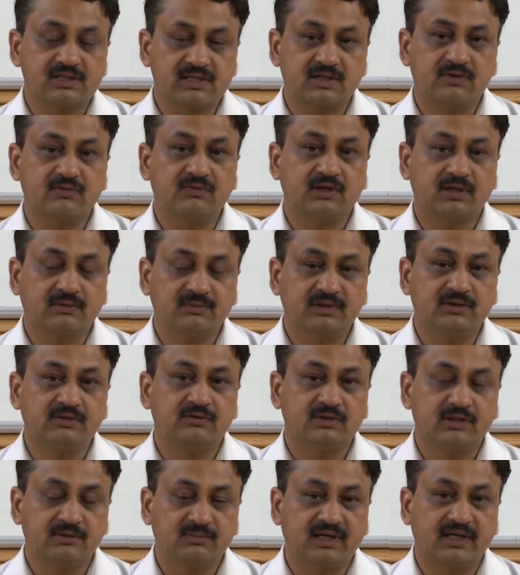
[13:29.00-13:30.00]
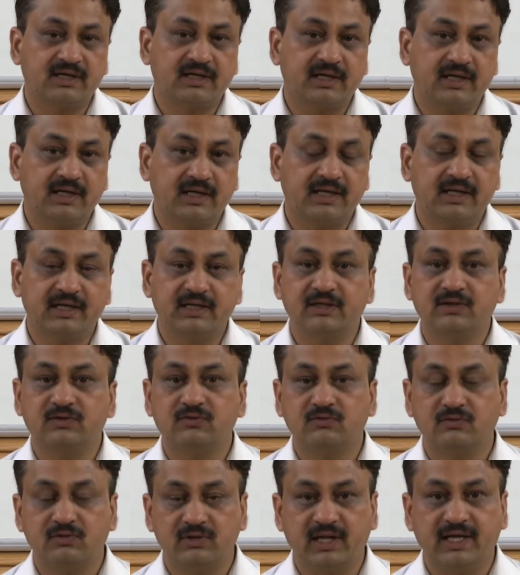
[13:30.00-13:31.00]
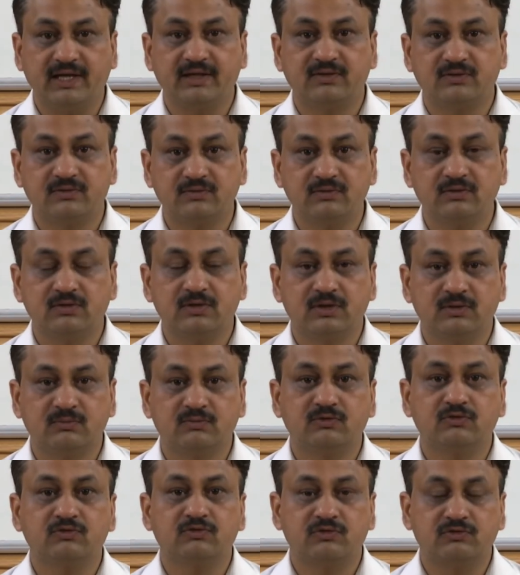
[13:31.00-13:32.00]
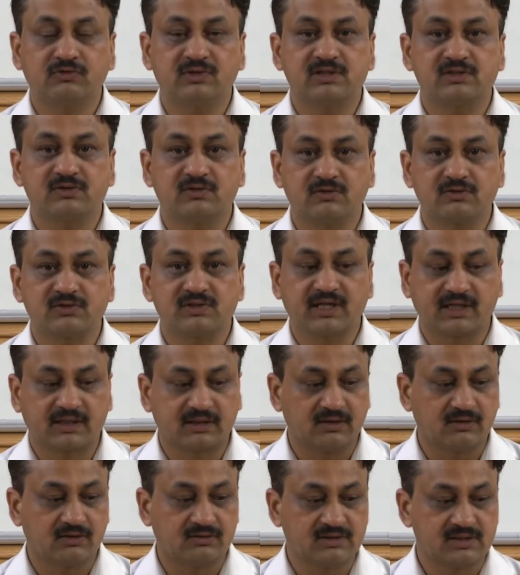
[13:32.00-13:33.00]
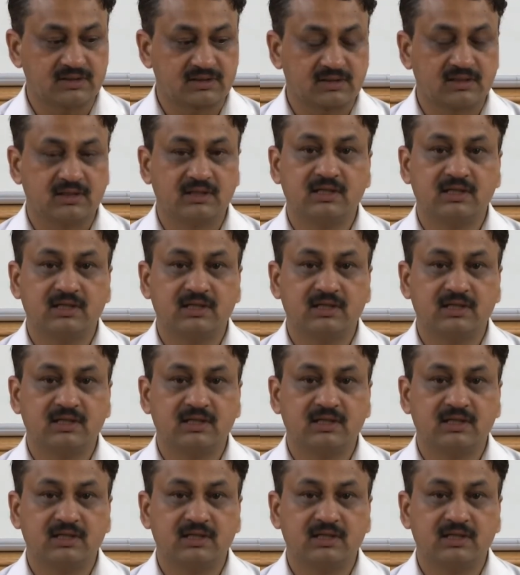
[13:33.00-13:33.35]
have come into the market and you would like to move towards those technologies.